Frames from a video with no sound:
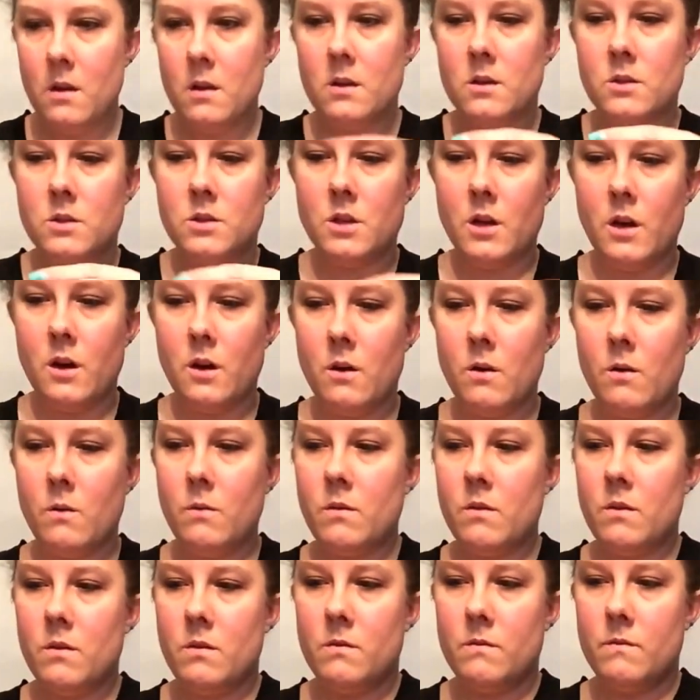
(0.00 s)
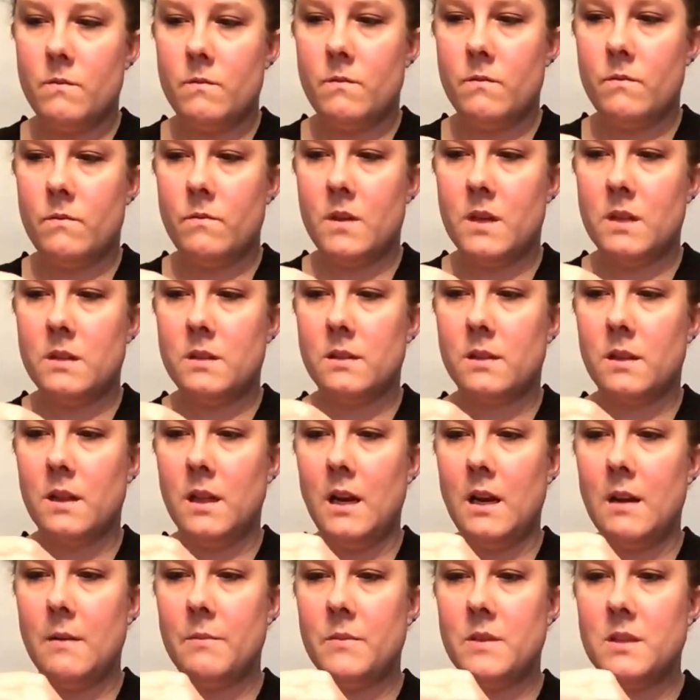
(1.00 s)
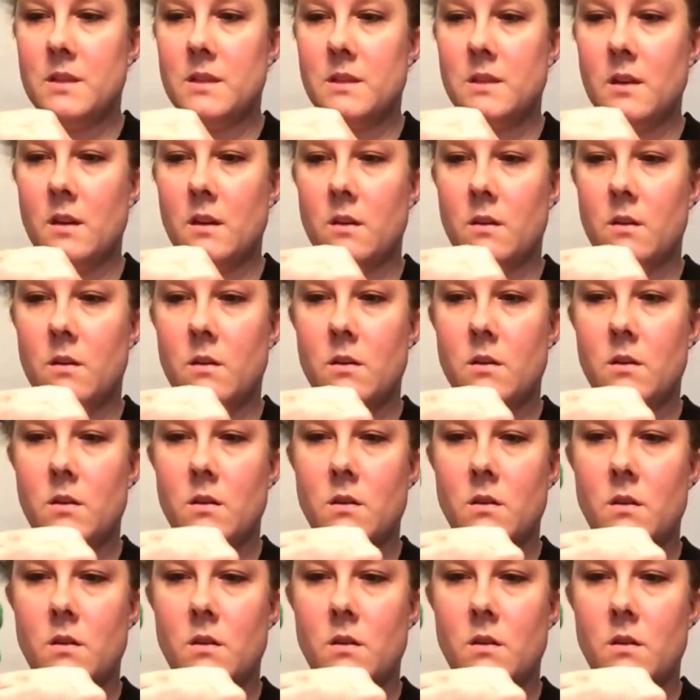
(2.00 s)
So let's clean up the stick.